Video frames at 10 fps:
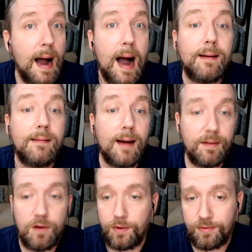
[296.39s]
I did not
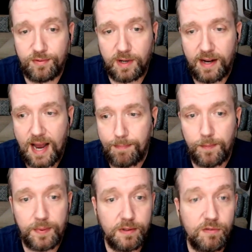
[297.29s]
know this was going to
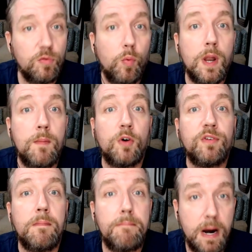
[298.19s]
happen, but this was one of the
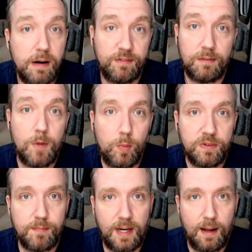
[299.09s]
most embarrassing
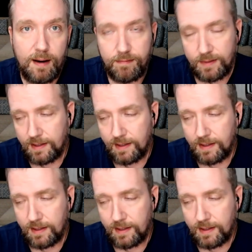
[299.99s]
moments of my life.